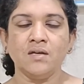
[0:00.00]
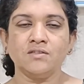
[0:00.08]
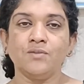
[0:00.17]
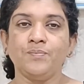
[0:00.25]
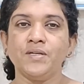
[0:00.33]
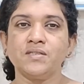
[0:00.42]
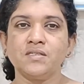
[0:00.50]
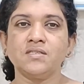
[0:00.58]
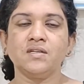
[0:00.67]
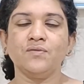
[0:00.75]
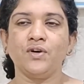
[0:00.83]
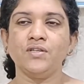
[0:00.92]
So
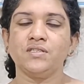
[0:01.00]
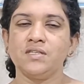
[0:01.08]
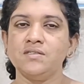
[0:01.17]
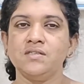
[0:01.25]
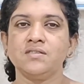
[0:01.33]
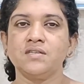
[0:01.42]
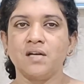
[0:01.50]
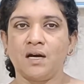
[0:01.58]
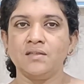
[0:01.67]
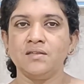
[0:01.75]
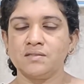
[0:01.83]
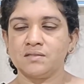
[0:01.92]
persistent voice change is the
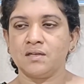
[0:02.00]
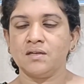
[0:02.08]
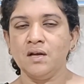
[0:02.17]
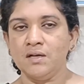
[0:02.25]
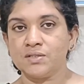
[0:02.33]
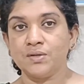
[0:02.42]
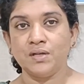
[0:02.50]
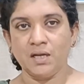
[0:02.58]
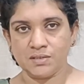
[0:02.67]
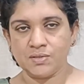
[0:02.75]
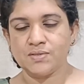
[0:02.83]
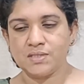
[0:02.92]
other thing. So in
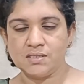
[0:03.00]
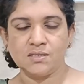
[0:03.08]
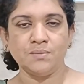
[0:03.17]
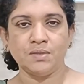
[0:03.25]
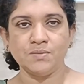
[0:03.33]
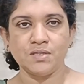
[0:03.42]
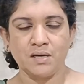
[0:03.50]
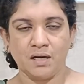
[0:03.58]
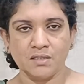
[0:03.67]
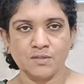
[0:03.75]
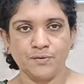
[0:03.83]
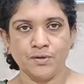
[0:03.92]
associated symptoms, you
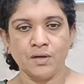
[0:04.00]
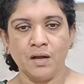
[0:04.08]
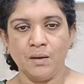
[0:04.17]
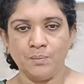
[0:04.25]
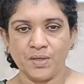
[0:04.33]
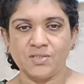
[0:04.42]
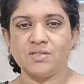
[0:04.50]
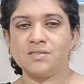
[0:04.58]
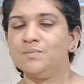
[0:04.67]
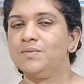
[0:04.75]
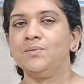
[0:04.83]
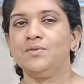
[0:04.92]
ask for pressure
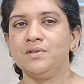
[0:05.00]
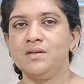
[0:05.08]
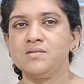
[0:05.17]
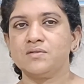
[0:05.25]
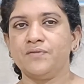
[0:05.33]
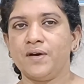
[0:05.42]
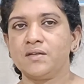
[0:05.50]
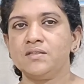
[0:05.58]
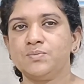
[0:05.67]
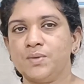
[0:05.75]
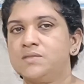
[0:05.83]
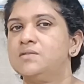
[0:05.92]
symptom on the
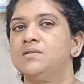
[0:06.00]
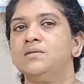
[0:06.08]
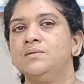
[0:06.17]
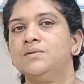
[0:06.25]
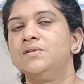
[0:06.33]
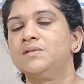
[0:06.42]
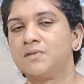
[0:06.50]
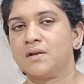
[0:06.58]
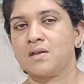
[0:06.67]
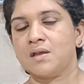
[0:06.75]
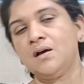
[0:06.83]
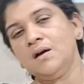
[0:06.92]
esophagus, pressure symptom on the
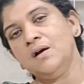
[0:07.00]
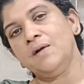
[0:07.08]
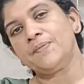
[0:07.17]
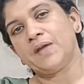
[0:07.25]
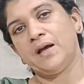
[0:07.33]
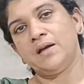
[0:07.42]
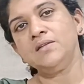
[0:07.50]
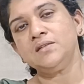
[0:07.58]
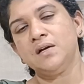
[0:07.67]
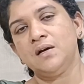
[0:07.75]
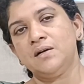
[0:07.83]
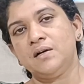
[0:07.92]
trachea, and